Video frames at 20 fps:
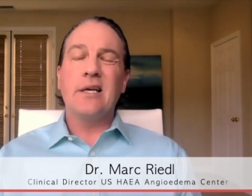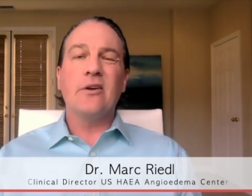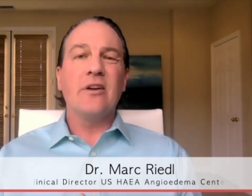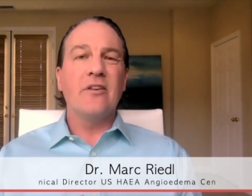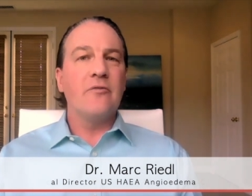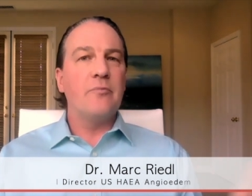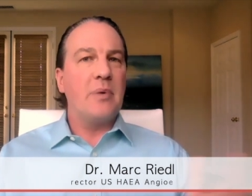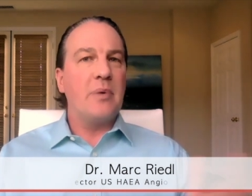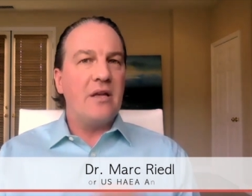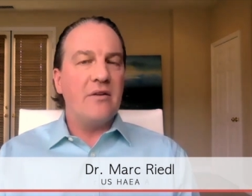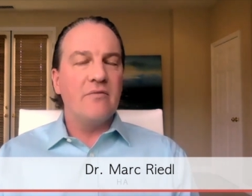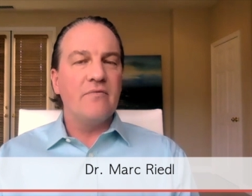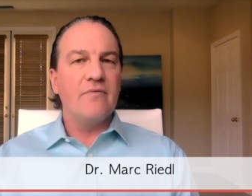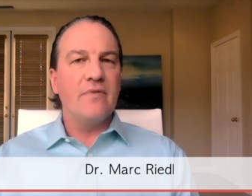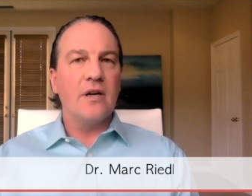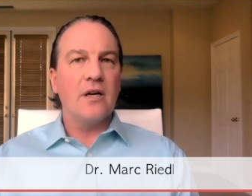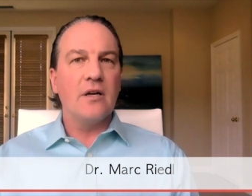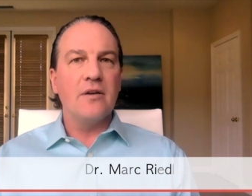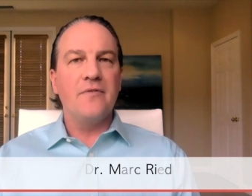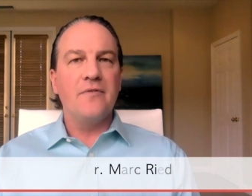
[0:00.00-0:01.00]
There have
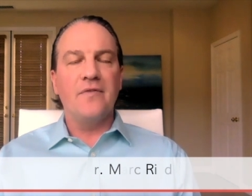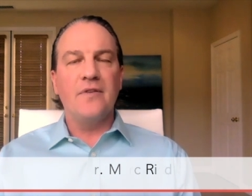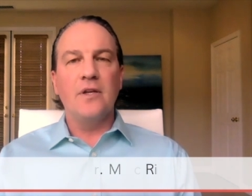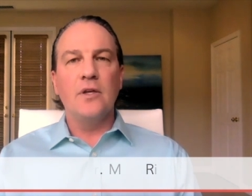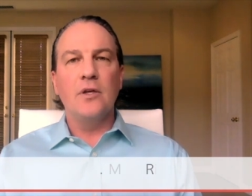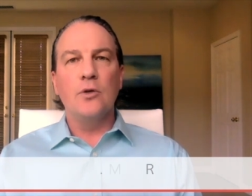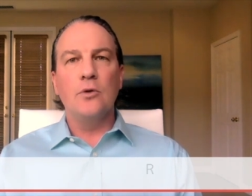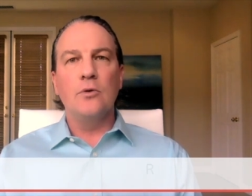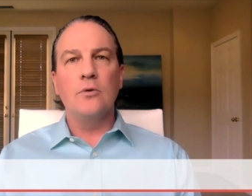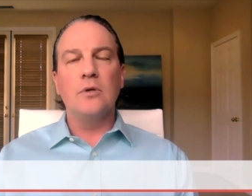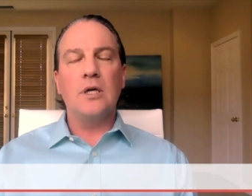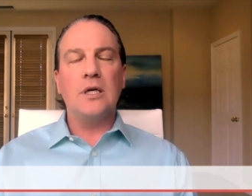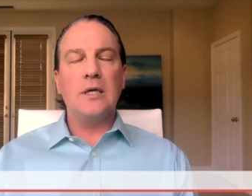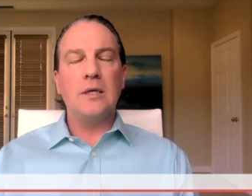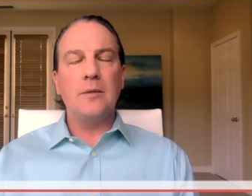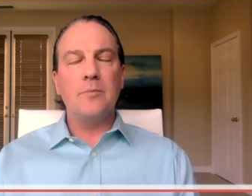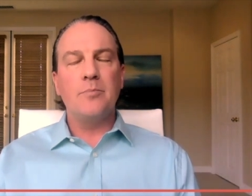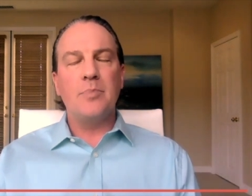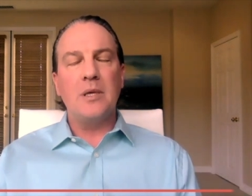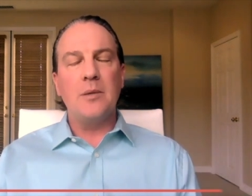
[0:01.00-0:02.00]
been very few
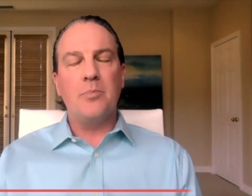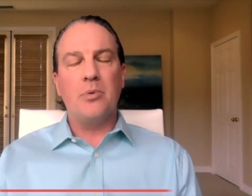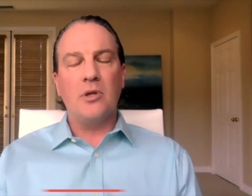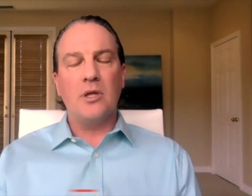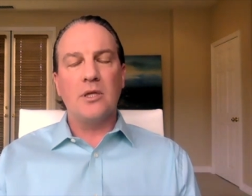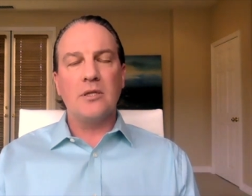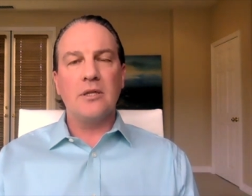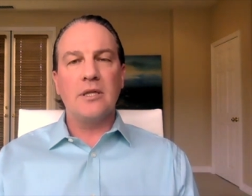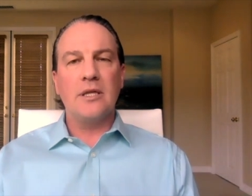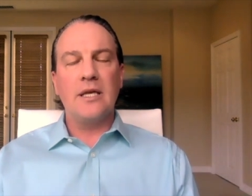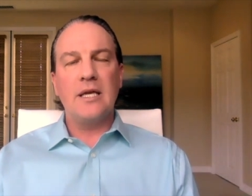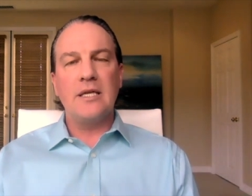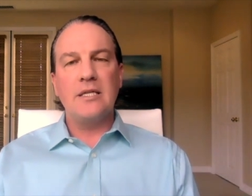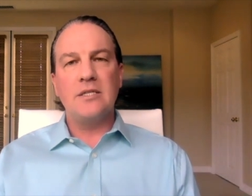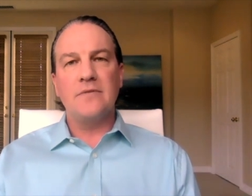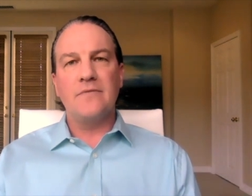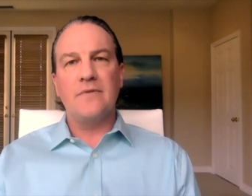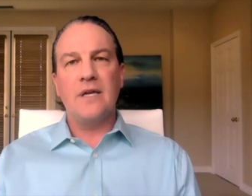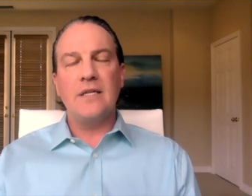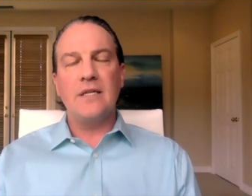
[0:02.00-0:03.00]
um, people under the
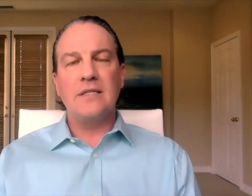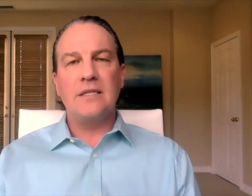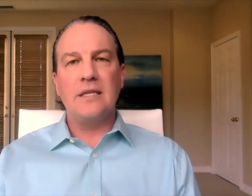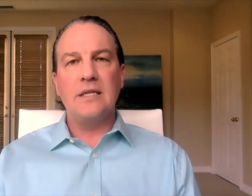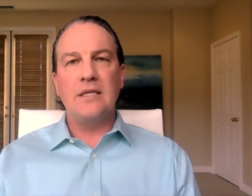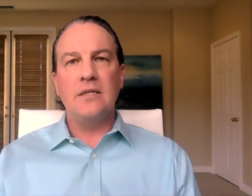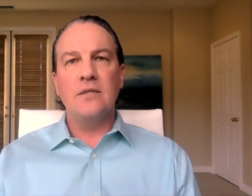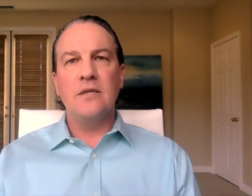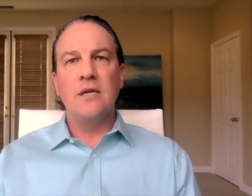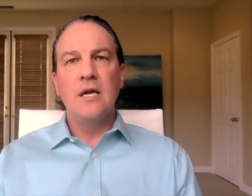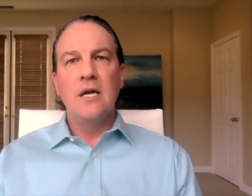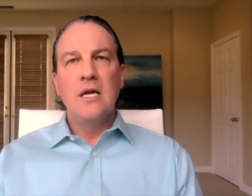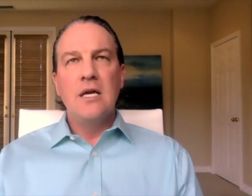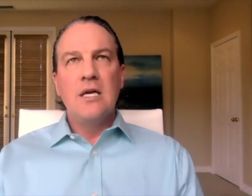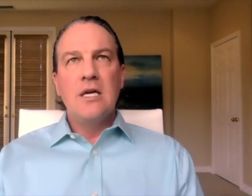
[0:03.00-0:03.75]
age of 18.